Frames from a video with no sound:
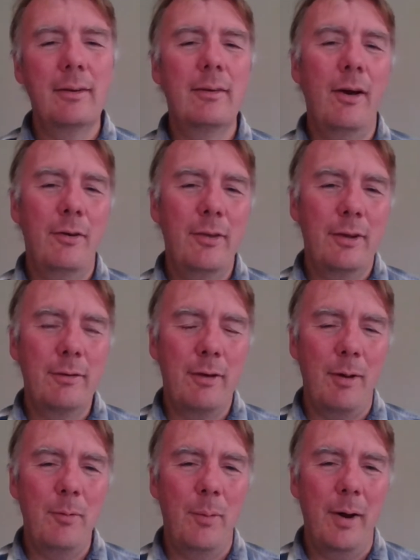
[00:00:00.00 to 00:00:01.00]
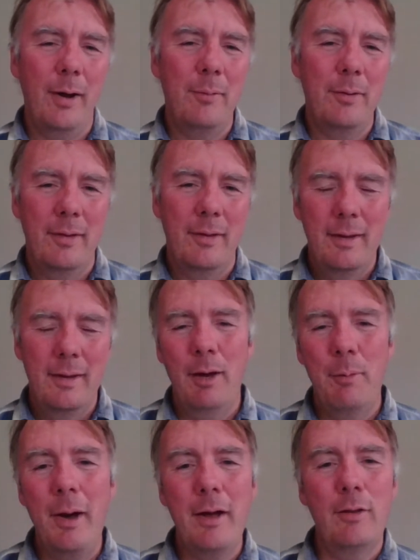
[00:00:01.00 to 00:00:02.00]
know that you've come away with a better